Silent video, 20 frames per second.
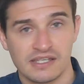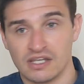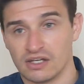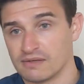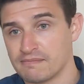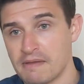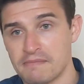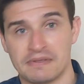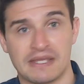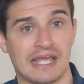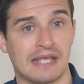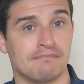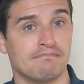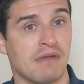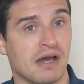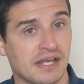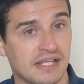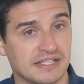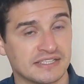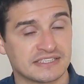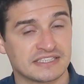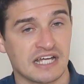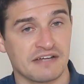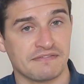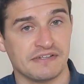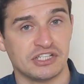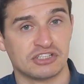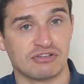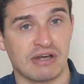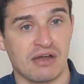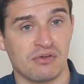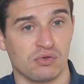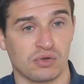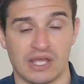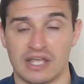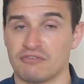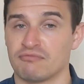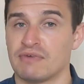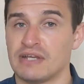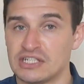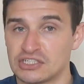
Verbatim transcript: know, maybe getting money and stuff each round, or getting